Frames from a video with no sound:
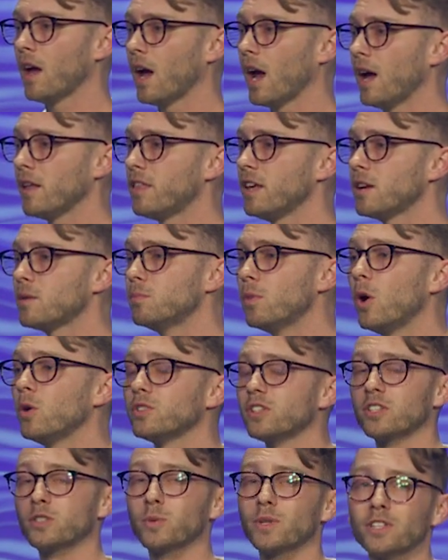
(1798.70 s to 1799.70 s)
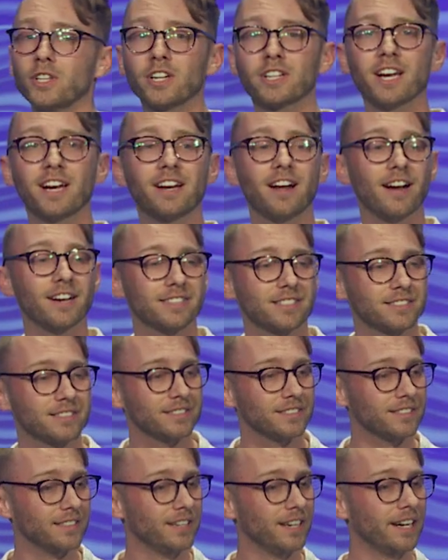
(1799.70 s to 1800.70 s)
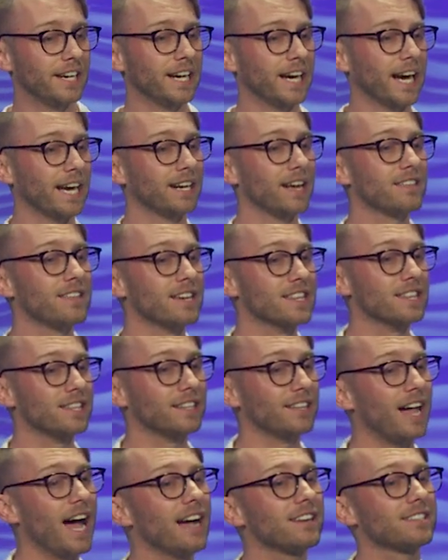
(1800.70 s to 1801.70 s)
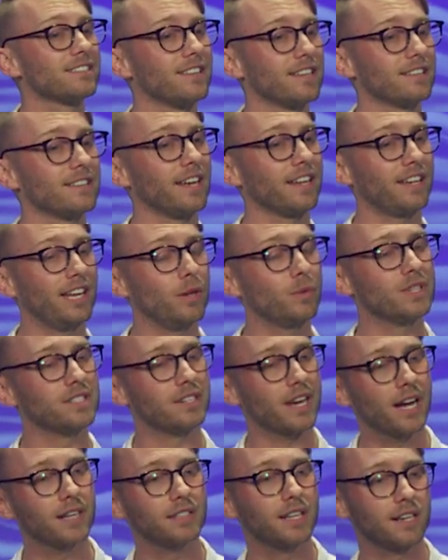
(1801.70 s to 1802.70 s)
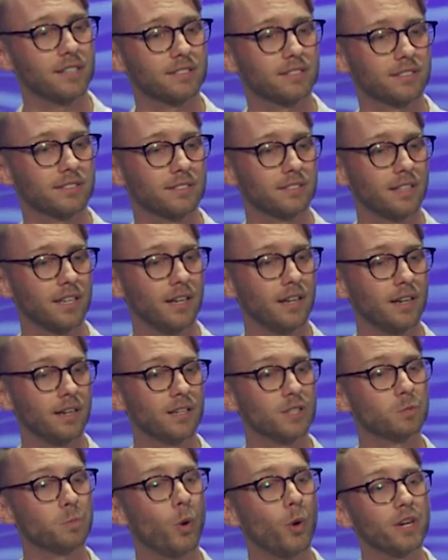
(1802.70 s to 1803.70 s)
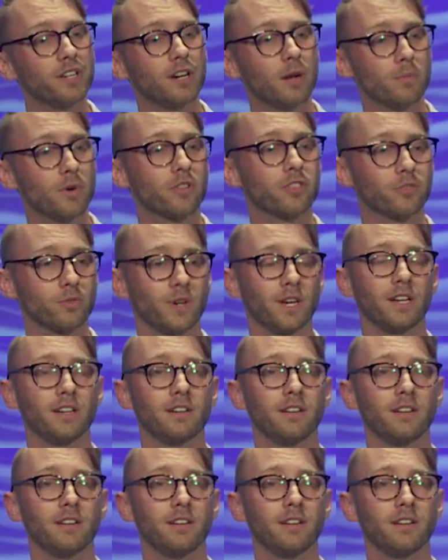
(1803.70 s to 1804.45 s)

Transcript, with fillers: I think Moses would look at us, and I think the last thing that he would tell us is point number three